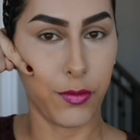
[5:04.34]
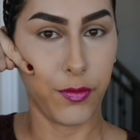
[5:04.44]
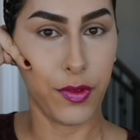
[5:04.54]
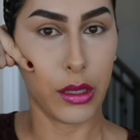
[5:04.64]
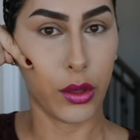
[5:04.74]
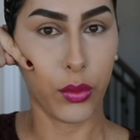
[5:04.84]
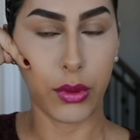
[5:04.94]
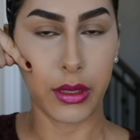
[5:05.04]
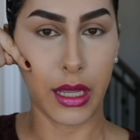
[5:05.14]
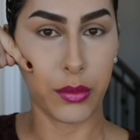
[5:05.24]
feel
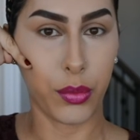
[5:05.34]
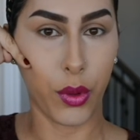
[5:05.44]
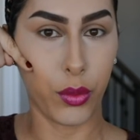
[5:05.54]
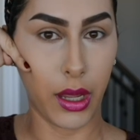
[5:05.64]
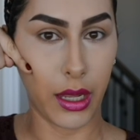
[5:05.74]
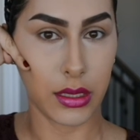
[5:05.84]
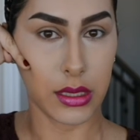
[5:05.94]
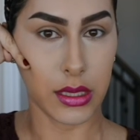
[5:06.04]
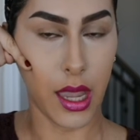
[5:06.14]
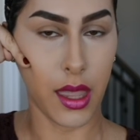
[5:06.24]
where that bone
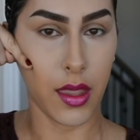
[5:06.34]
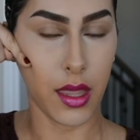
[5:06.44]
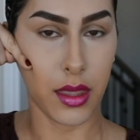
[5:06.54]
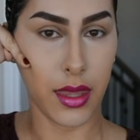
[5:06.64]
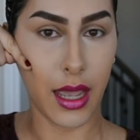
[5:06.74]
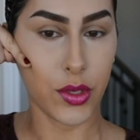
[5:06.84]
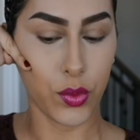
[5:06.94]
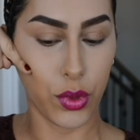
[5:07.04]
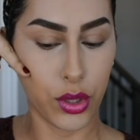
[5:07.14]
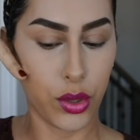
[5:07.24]
ends, and then that's
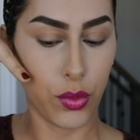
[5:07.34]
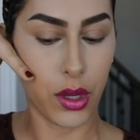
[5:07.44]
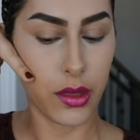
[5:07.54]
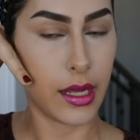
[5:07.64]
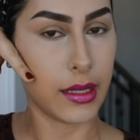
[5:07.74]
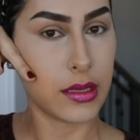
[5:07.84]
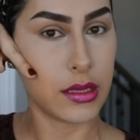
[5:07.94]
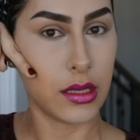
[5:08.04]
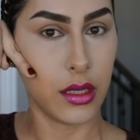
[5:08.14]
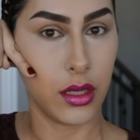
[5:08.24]
where you want that
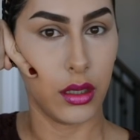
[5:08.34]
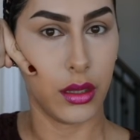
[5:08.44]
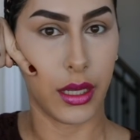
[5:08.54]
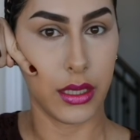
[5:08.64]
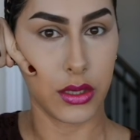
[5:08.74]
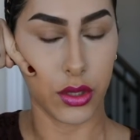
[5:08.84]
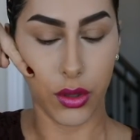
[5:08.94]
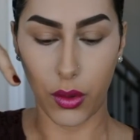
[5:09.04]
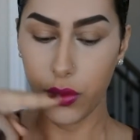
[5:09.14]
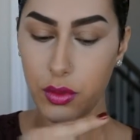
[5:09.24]
line to
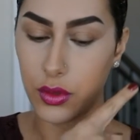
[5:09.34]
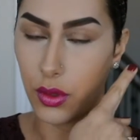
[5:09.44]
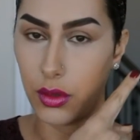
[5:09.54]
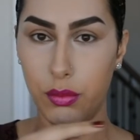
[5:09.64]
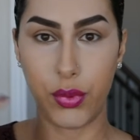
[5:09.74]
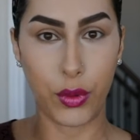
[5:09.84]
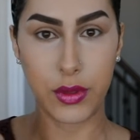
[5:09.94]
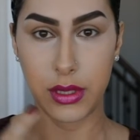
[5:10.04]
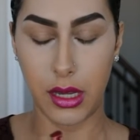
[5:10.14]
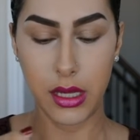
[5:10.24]
go, so on both
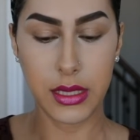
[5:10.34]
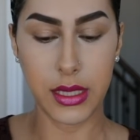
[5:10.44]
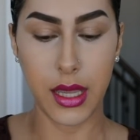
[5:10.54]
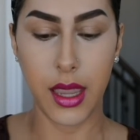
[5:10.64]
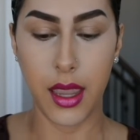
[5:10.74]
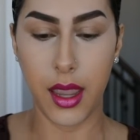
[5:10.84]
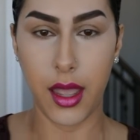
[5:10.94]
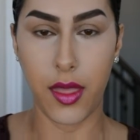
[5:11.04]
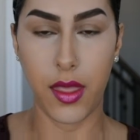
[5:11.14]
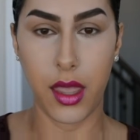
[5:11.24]
sides.
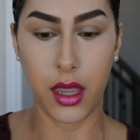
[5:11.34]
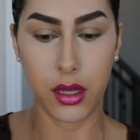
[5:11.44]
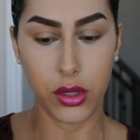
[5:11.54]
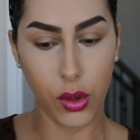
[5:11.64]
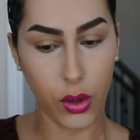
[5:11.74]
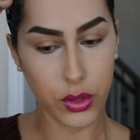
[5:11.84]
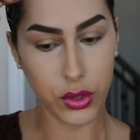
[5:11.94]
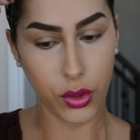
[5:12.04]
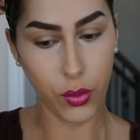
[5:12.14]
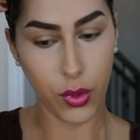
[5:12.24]
And then you
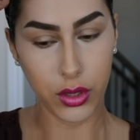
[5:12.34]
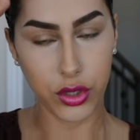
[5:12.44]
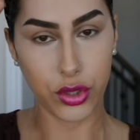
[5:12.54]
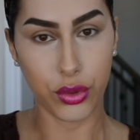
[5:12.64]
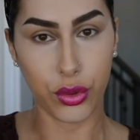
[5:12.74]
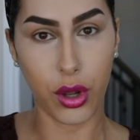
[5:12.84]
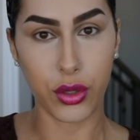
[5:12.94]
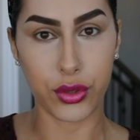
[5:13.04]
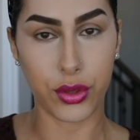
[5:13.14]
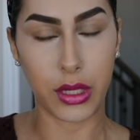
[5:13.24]
also want to
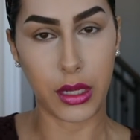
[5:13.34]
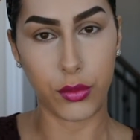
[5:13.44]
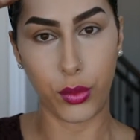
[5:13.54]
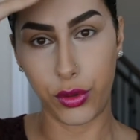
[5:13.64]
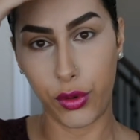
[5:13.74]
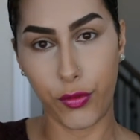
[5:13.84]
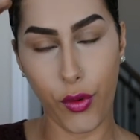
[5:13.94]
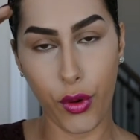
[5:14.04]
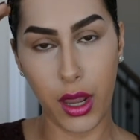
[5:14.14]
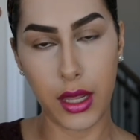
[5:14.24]
contour again with your
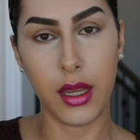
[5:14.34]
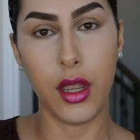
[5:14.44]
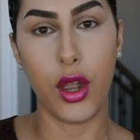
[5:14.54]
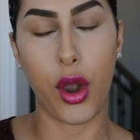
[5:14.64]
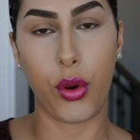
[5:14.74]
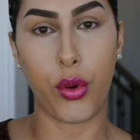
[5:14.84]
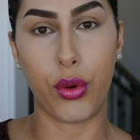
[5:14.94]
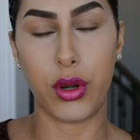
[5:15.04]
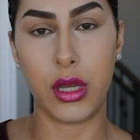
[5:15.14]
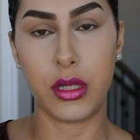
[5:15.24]
forehead
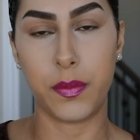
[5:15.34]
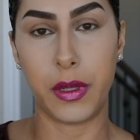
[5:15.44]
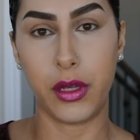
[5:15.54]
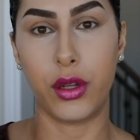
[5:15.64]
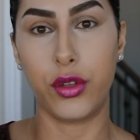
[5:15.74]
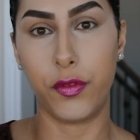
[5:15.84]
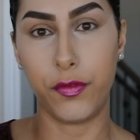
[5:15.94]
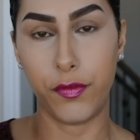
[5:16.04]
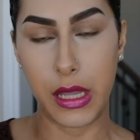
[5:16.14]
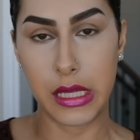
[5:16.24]
depending on your
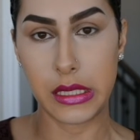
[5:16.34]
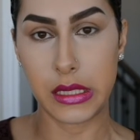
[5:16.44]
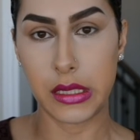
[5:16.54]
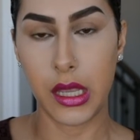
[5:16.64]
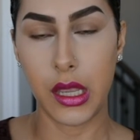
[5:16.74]
face,